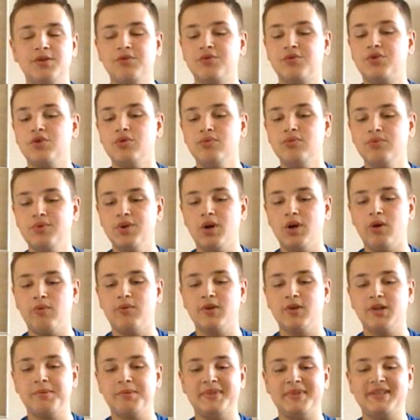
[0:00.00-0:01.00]
You do
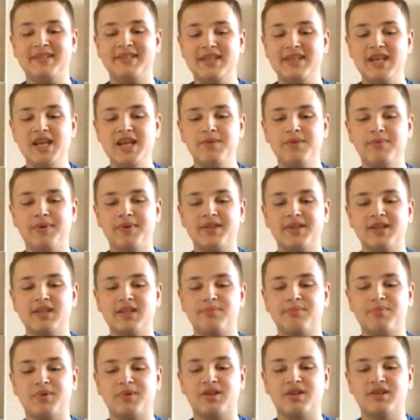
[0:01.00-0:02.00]
not want to be seen with
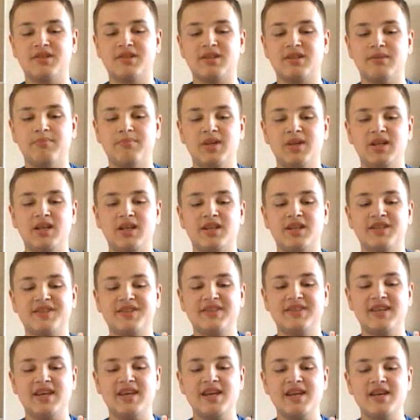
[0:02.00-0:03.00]
this because the minute
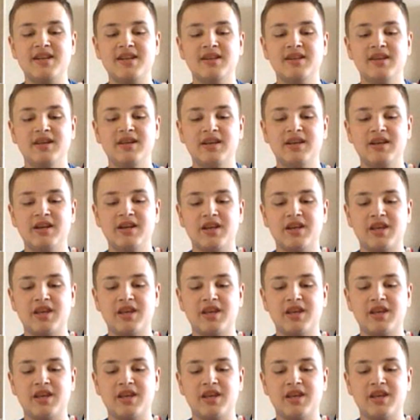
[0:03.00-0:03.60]
you're seen,